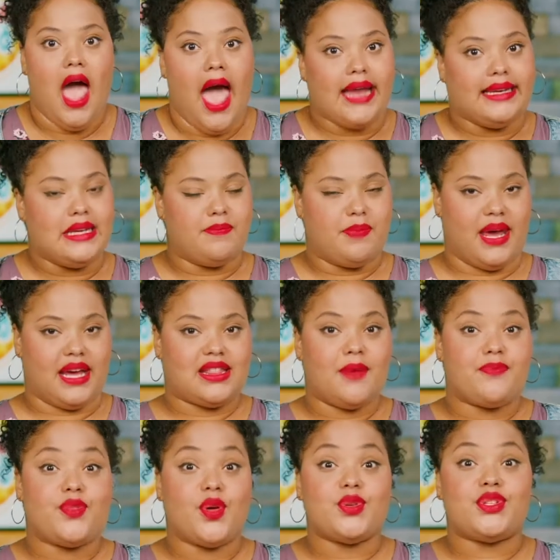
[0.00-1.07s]
And he picked up
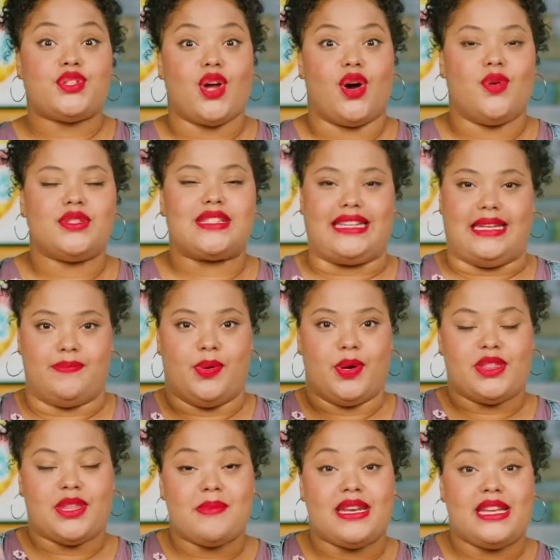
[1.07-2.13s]
those stones and he
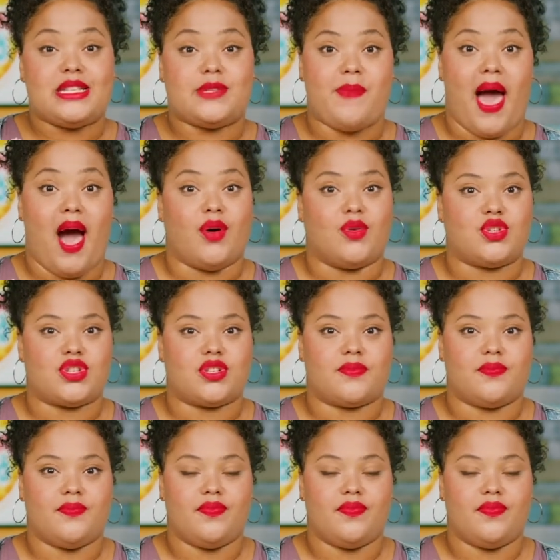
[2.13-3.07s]
put them in his pouch.